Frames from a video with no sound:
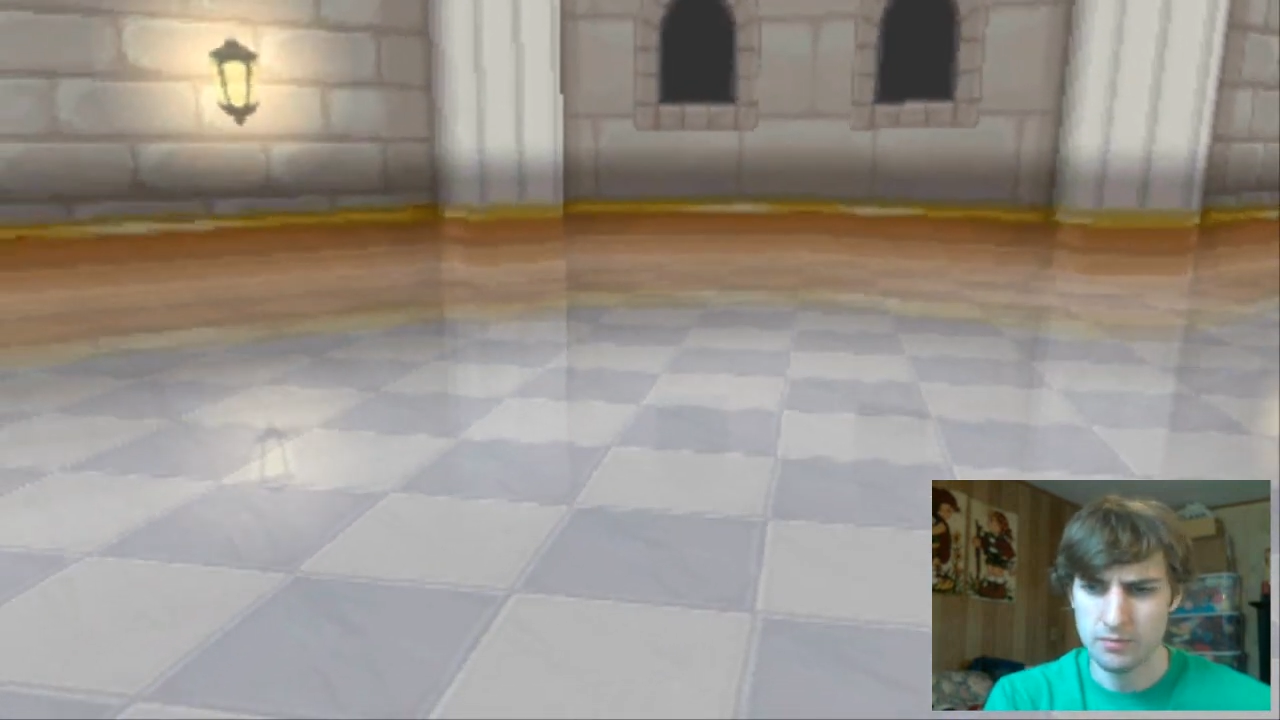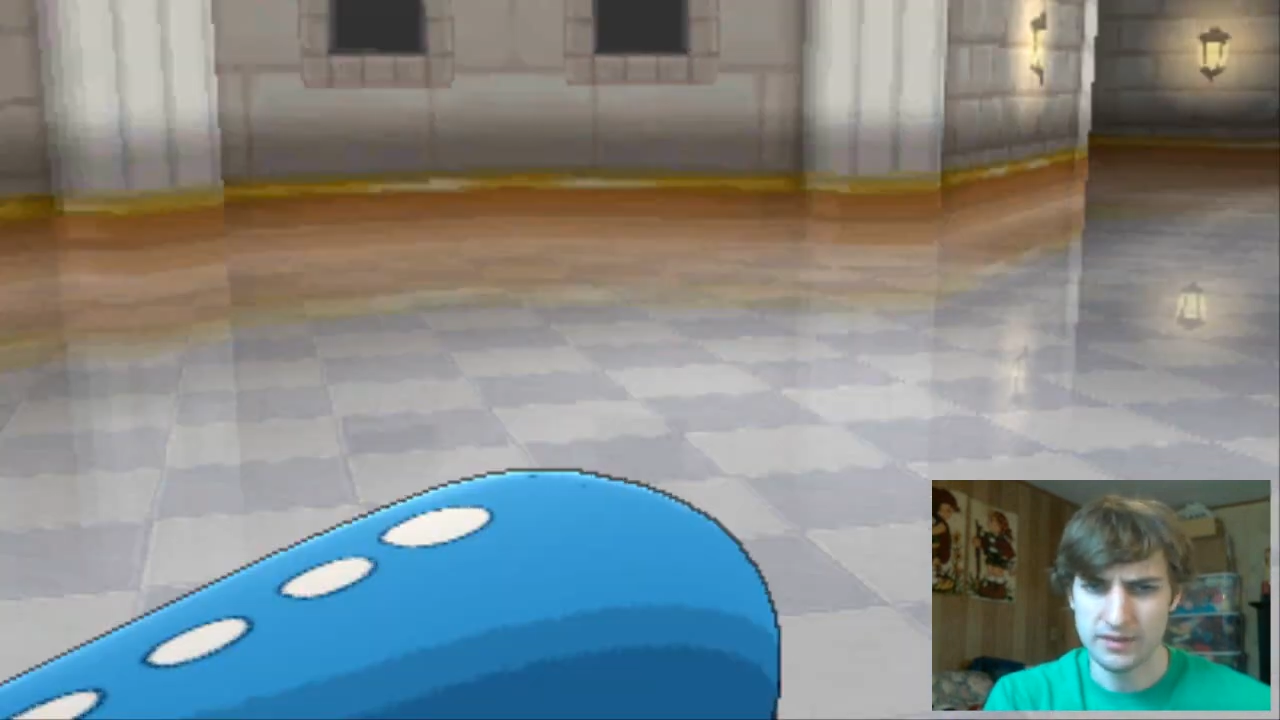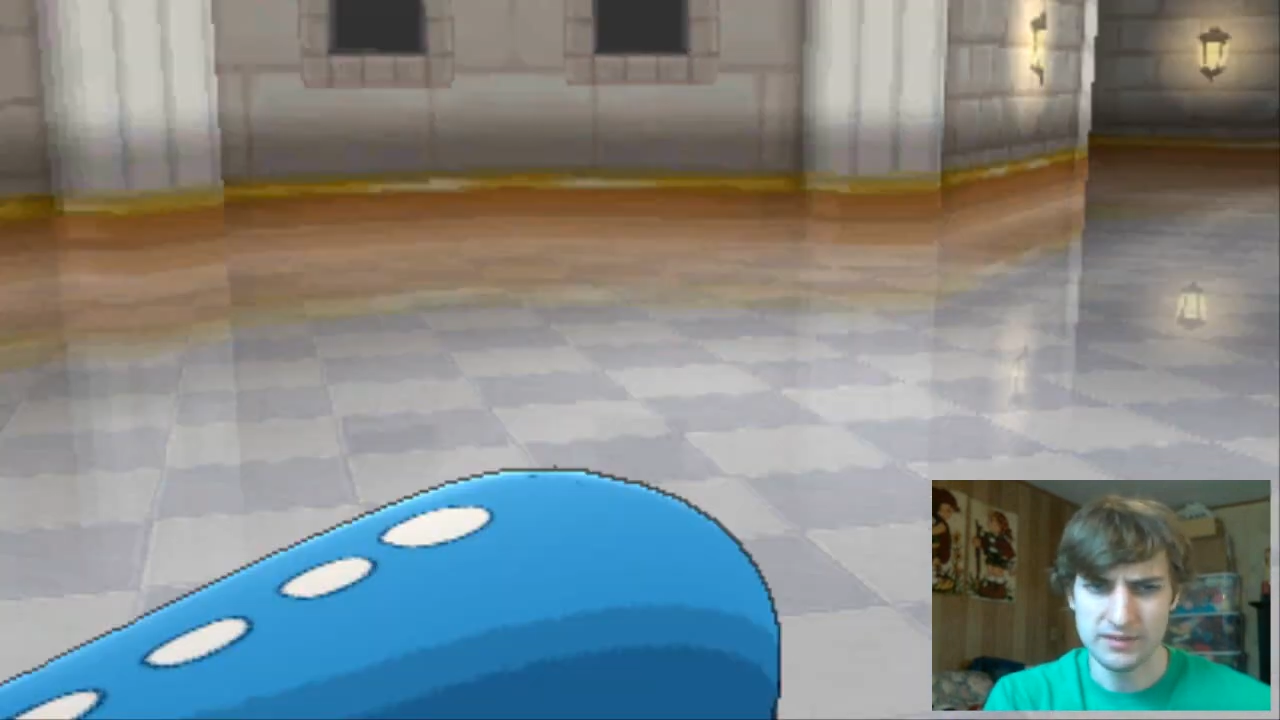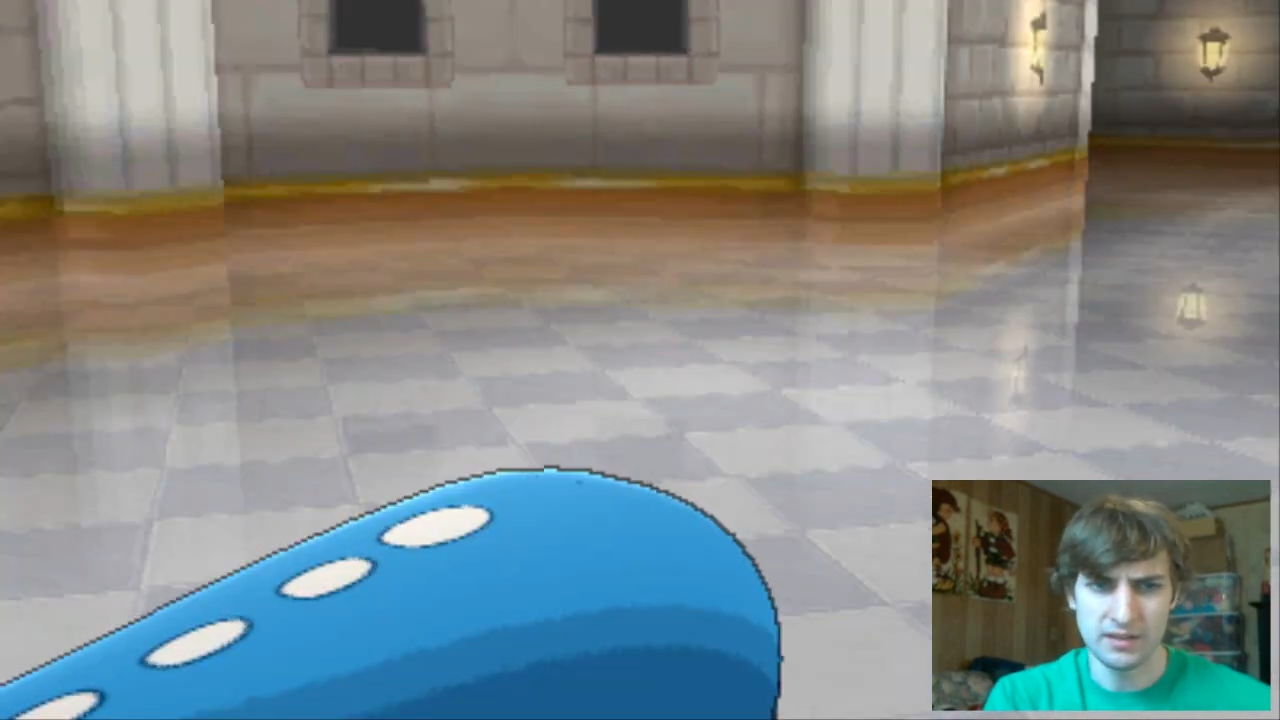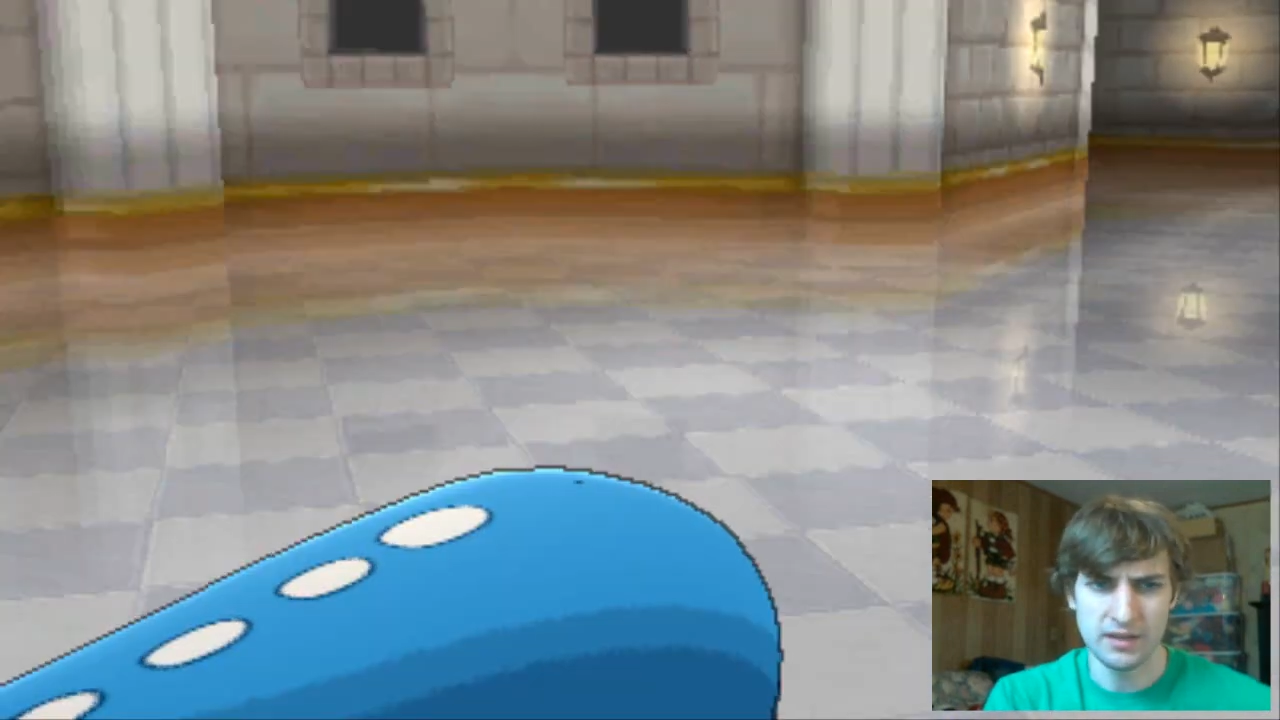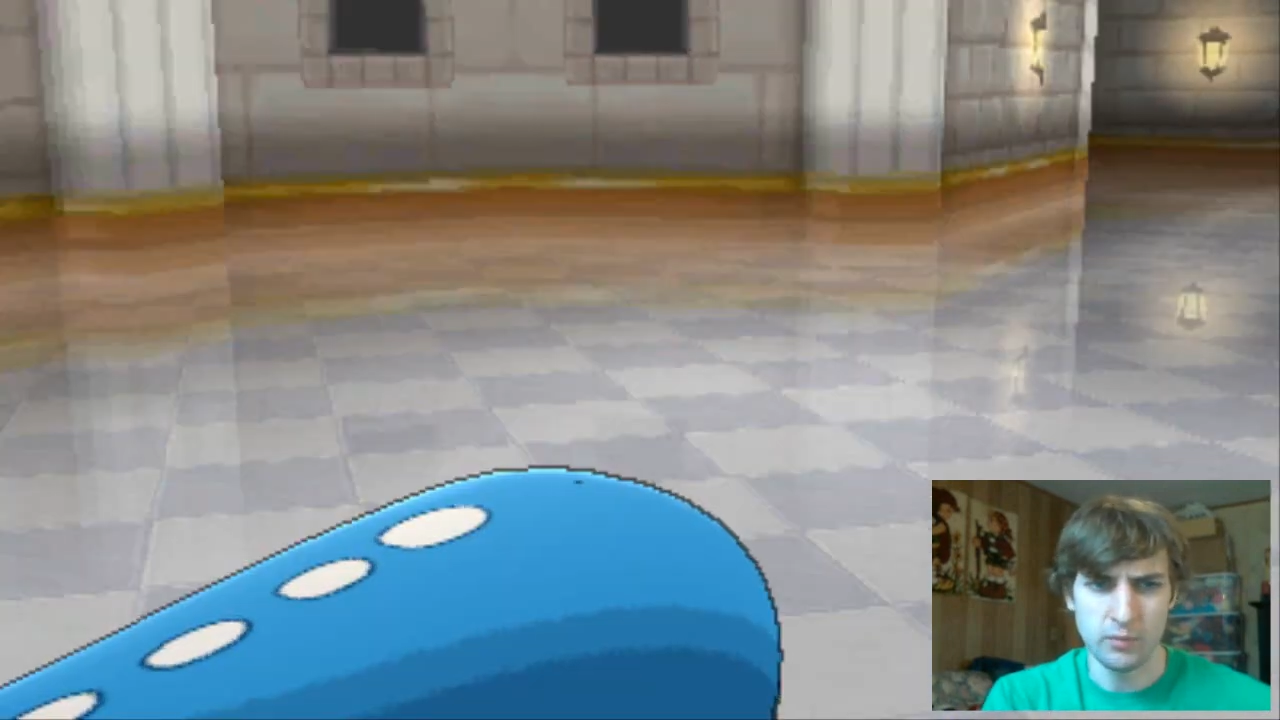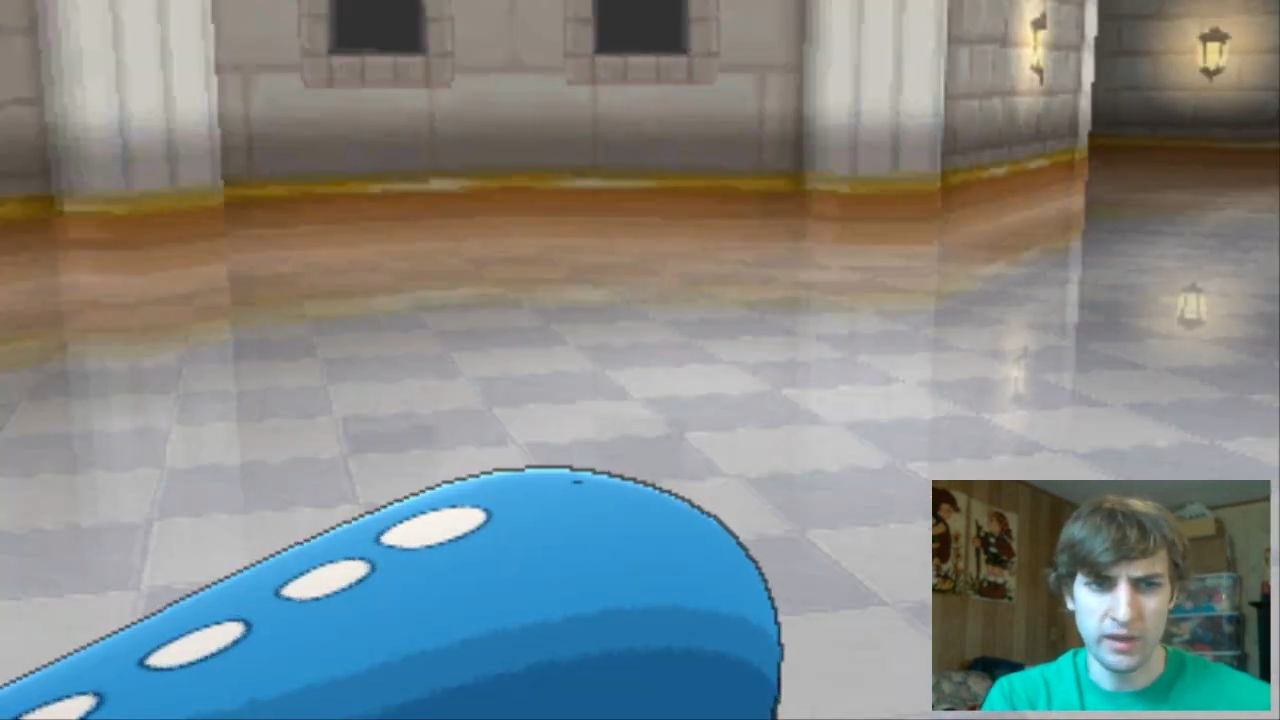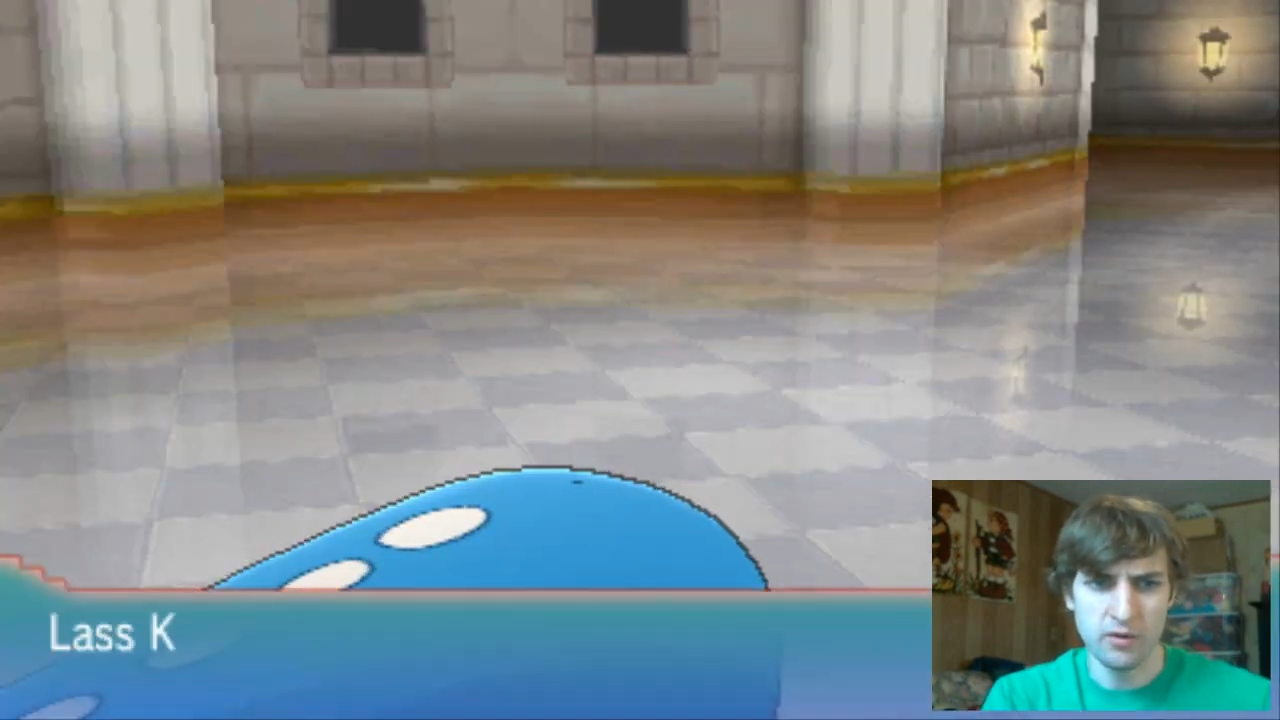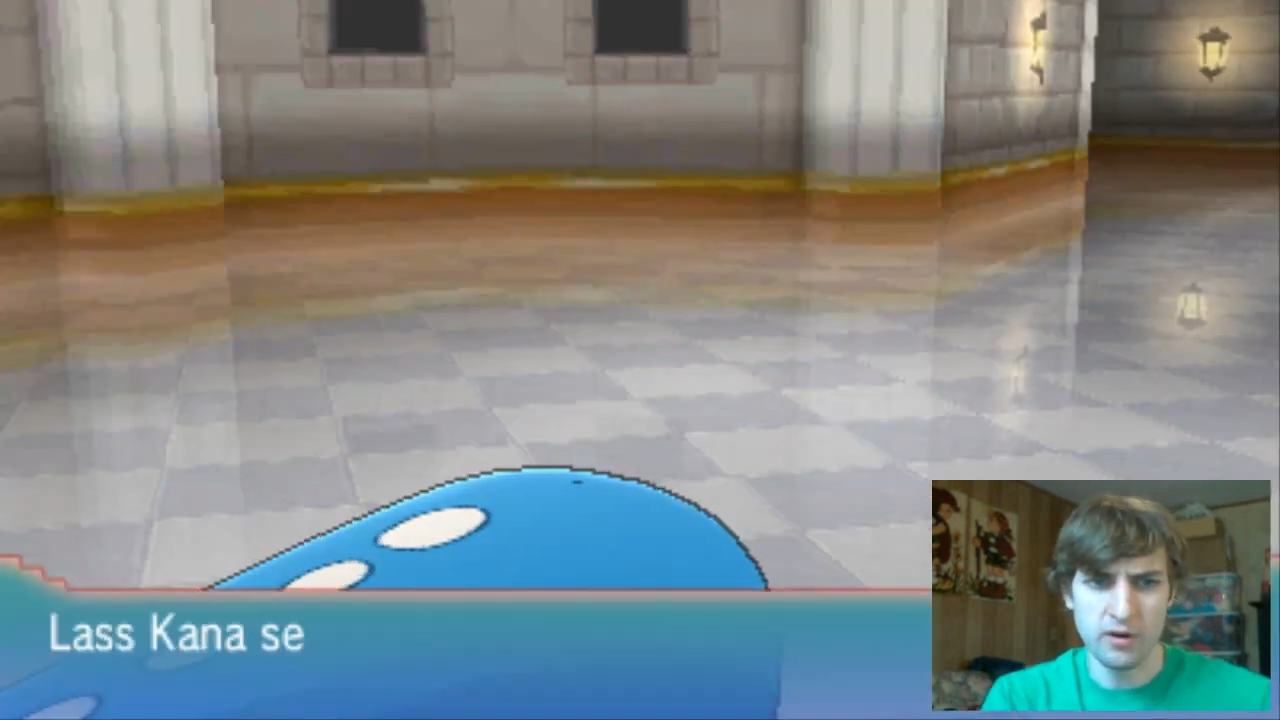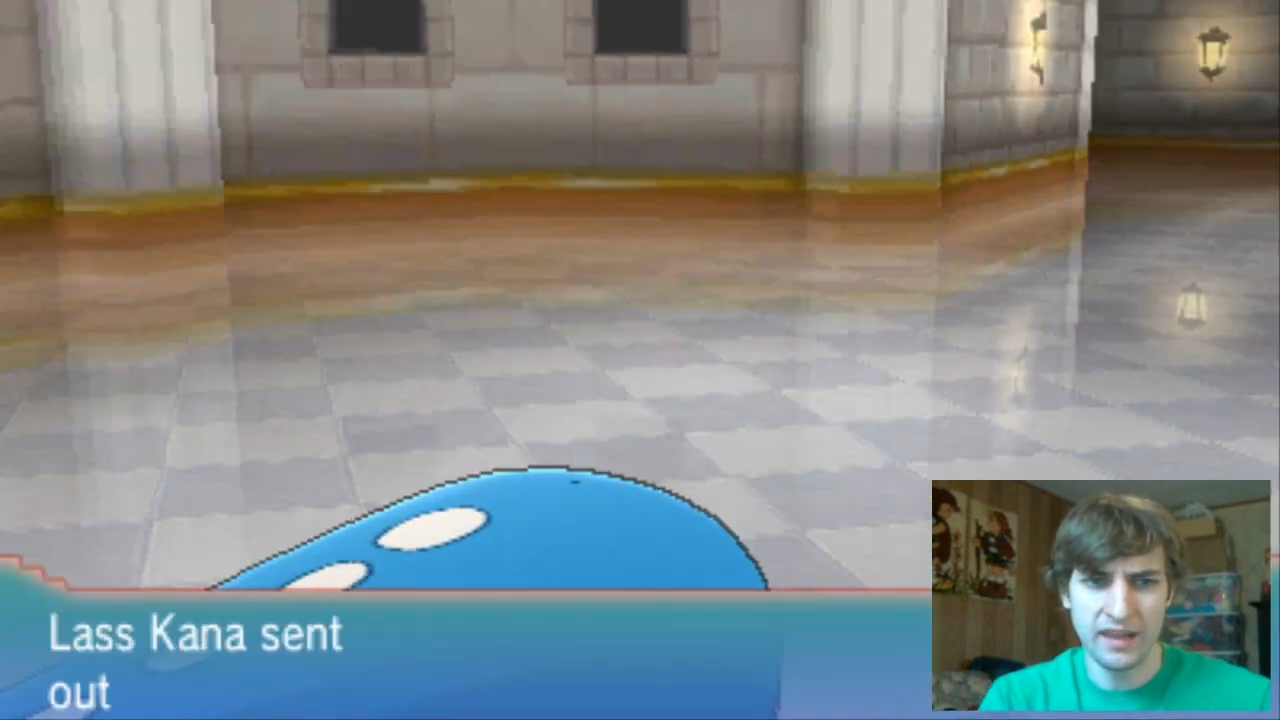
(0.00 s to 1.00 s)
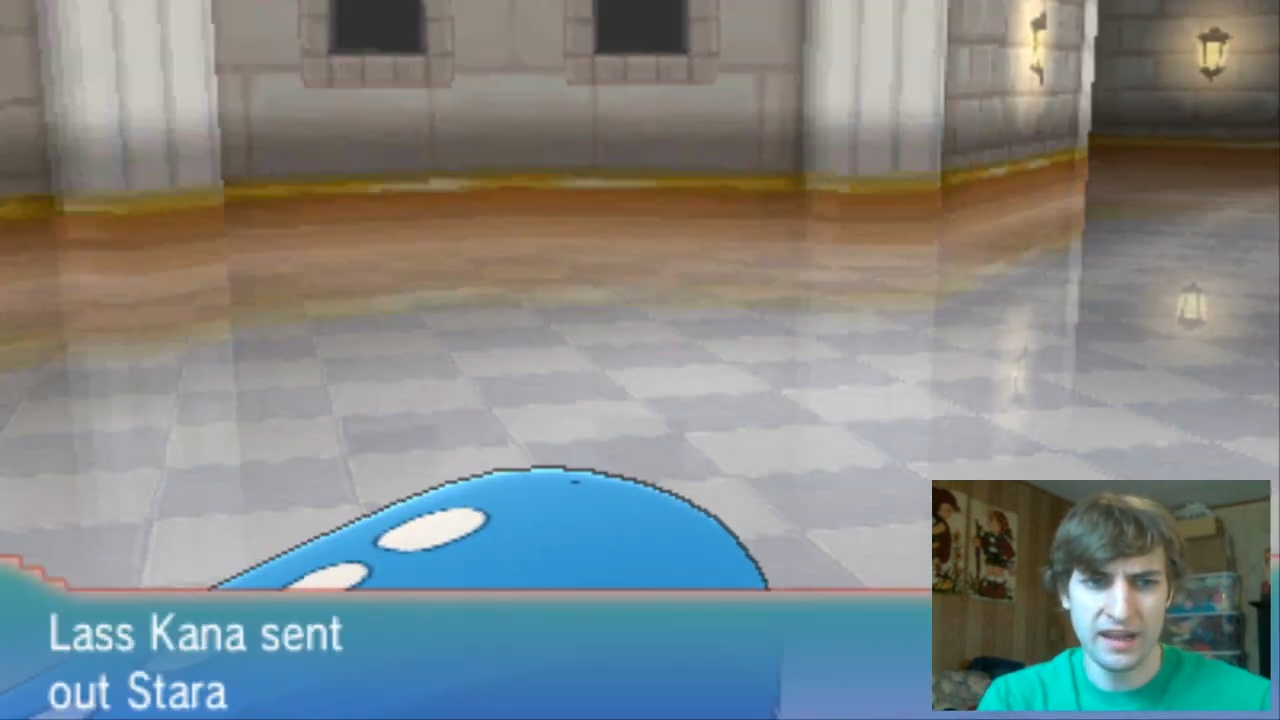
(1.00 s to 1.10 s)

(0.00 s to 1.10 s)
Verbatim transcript: But uh, Wailord